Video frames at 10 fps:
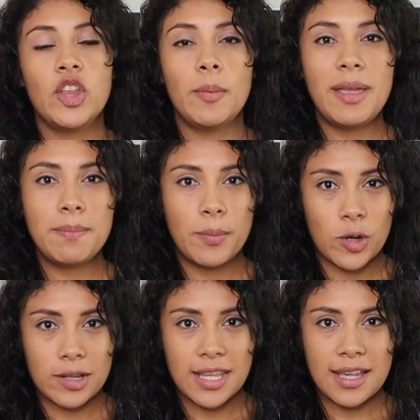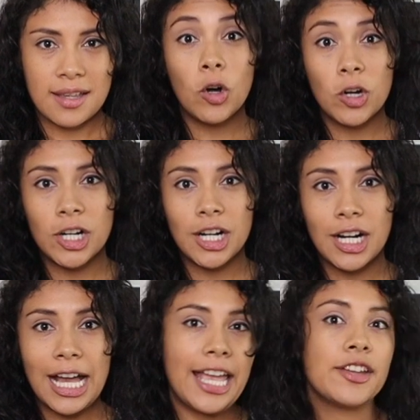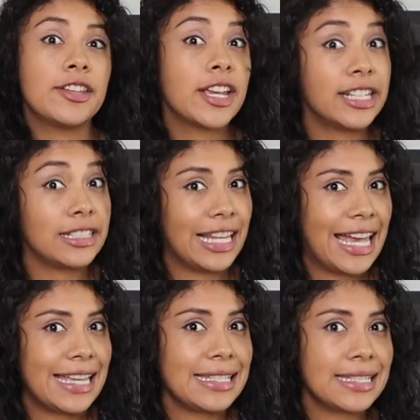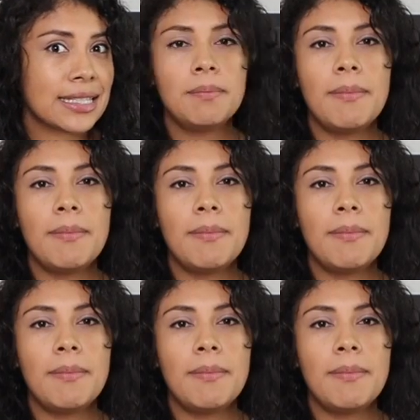No me importa. Or, I could care less.